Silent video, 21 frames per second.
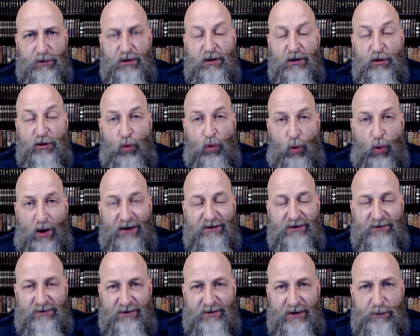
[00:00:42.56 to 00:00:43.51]
Quite
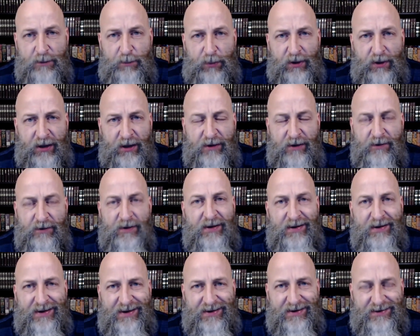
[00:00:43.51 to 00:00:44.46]
simply,
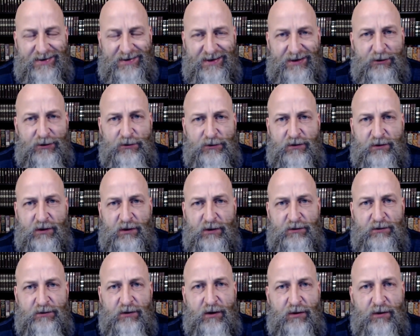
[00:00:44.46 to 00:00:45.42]
it tells us